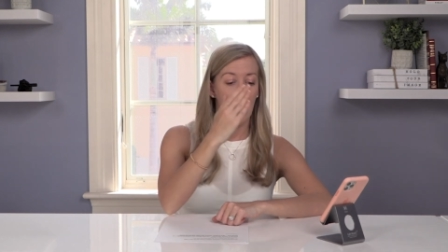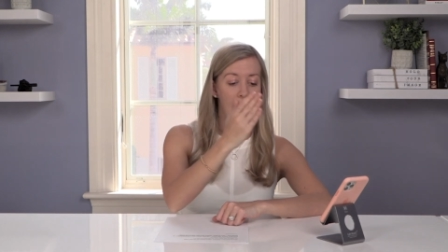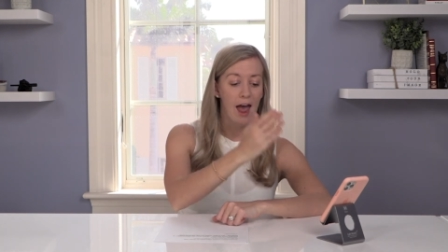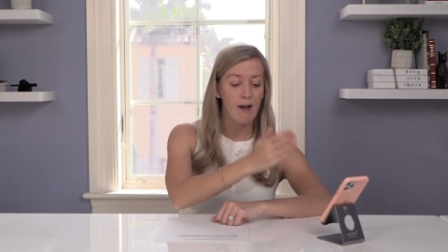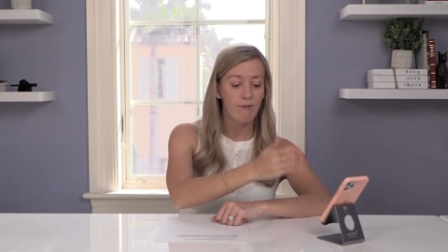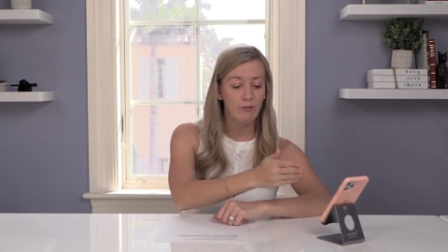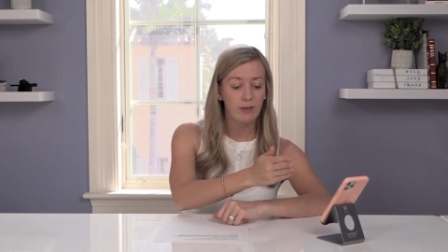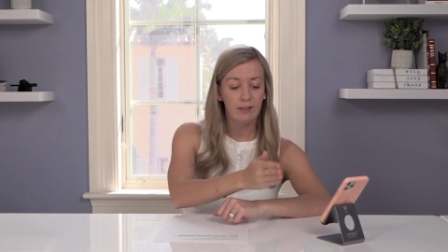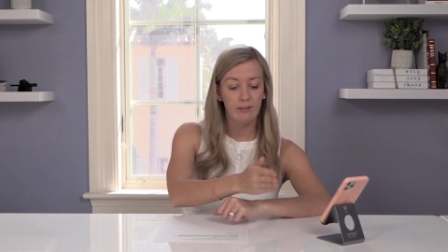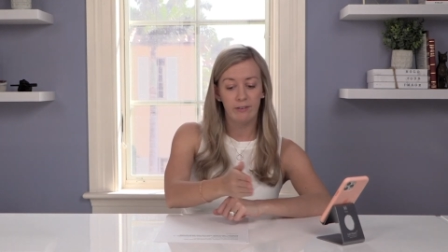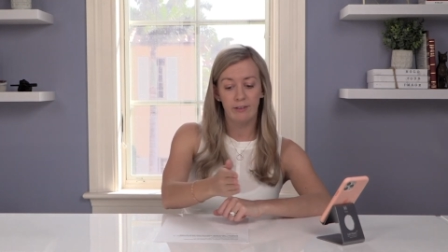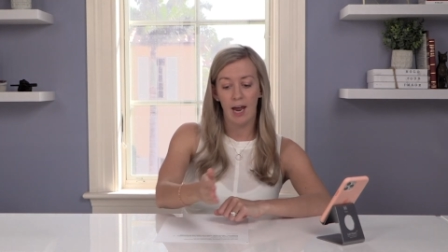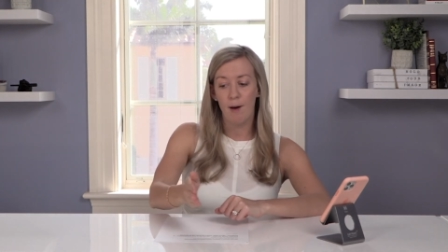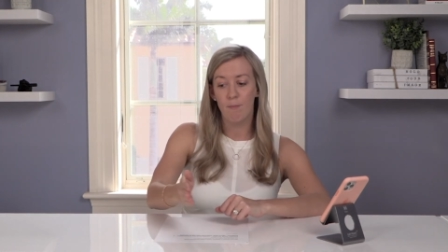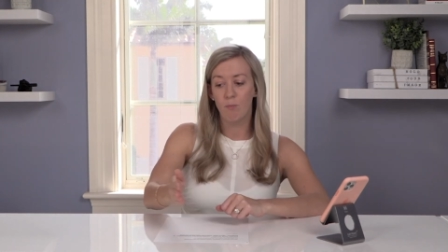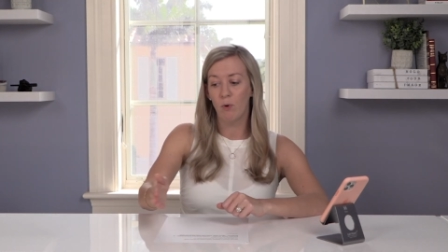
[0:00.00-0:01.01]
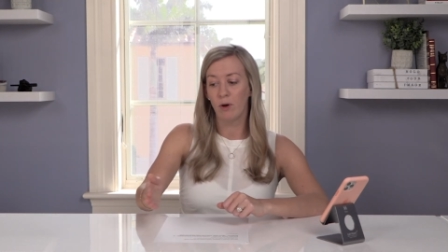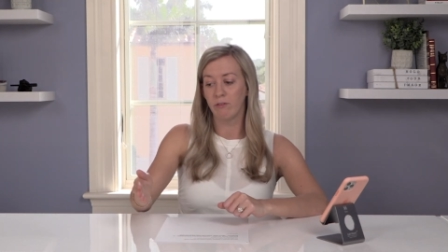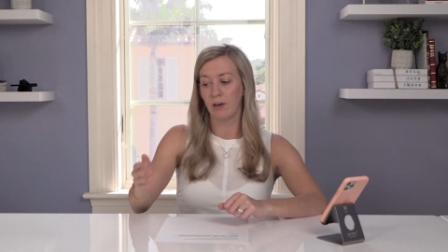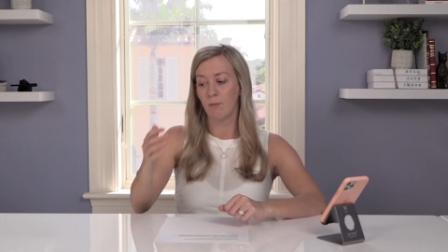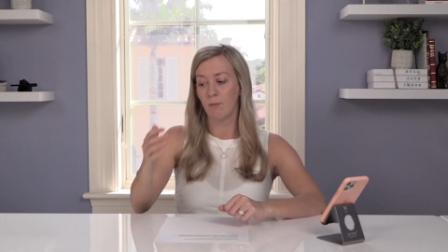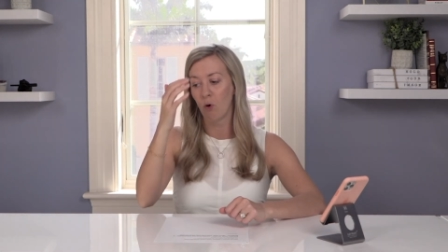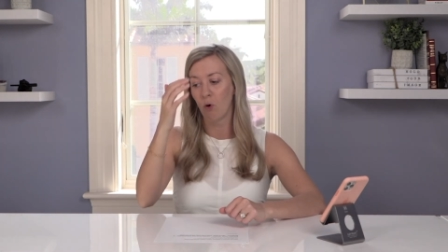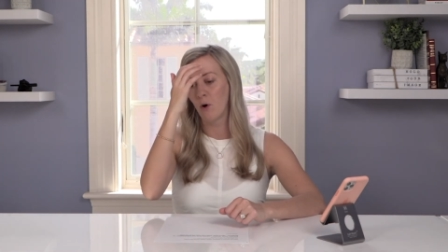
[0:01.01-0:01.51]
every step was
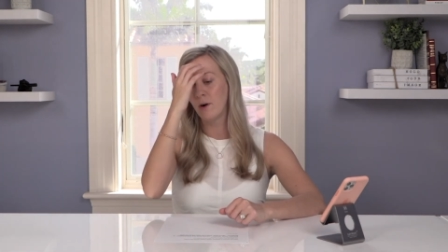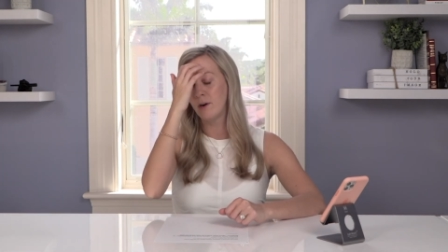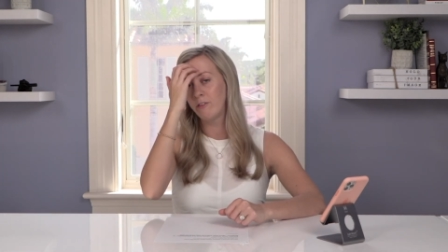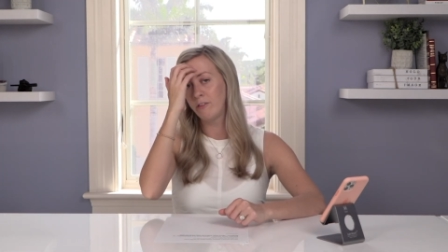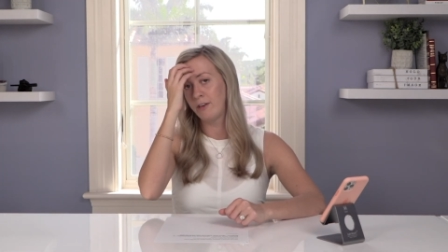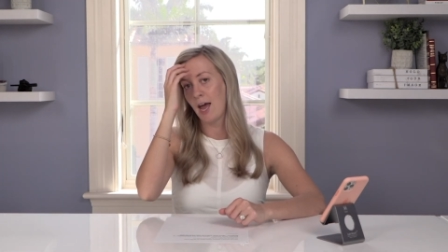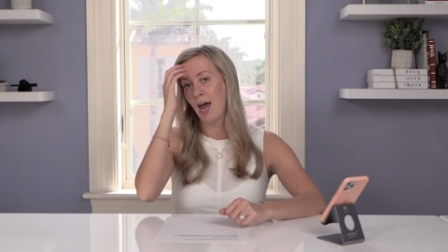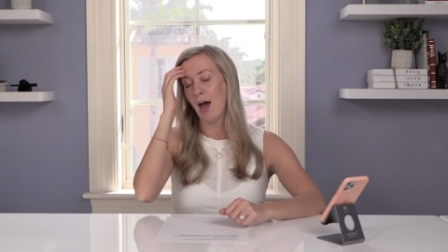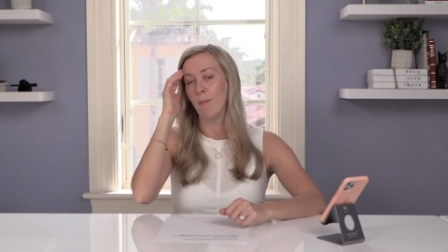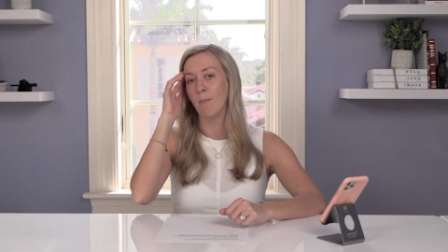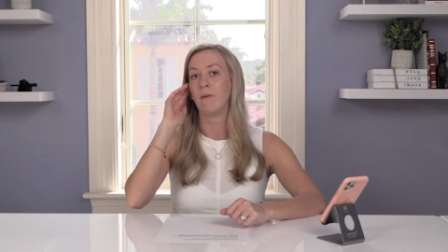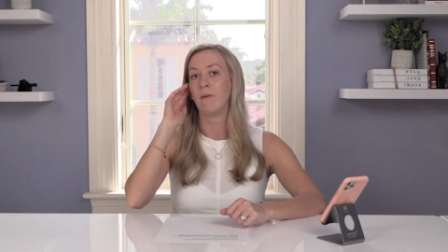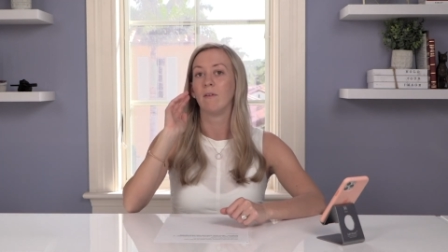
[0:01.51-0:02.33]
an important step,